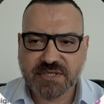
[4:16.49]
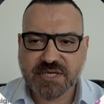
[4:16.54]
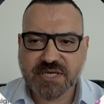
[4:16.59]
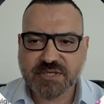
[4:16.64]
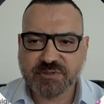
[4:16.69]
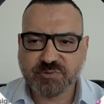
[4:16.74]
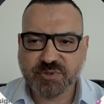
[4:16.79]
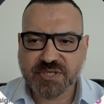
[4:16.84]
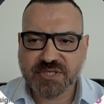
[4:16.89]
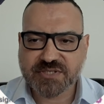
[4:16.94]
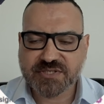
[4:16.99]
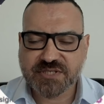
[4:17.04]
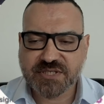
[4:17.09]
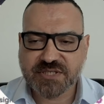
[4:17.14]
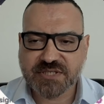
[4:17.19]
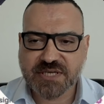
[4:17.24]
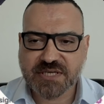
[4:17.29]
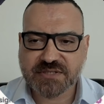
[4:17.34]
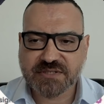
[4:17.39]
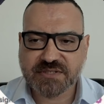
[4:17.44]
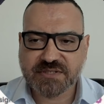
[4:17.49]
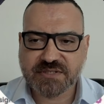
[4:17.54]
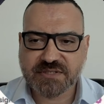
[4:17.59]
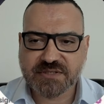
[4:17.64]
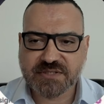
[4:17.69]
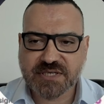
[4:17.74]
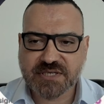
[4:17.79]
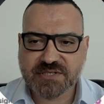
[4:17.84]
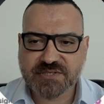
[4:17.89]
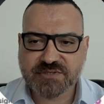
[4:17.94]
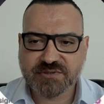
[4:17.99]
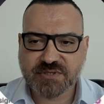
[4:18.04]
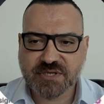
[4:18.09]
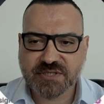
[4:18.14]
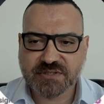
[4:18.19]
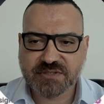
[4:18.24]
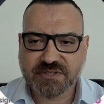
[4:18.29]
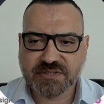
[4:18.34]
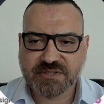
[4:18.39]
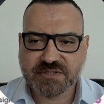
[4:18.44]
And we can see that it tells you
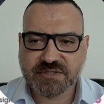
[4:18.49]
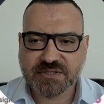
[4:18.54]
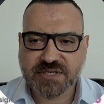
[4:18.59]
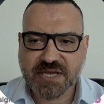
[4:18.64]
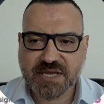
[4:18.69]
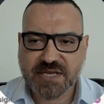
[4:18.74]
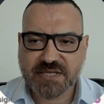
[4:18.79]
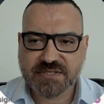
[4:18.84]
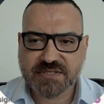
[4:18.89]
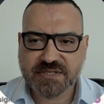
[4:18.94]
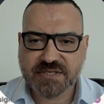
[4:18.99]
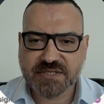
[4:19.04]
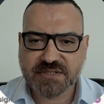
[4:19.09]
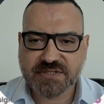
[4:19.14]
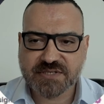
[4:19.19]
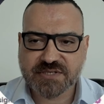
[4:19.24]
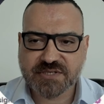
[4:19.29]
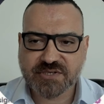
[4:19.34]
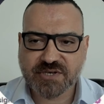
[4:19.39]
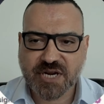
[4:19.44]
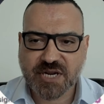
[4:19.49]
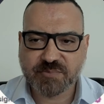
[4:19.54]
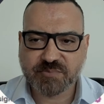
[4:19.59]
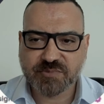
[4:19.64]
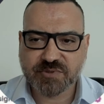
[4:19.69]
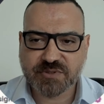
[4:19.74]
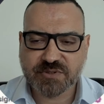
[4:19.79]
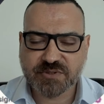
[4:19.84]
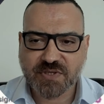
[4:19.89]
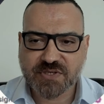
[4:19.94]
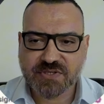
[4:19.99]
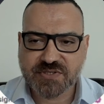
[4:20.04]
that it scraped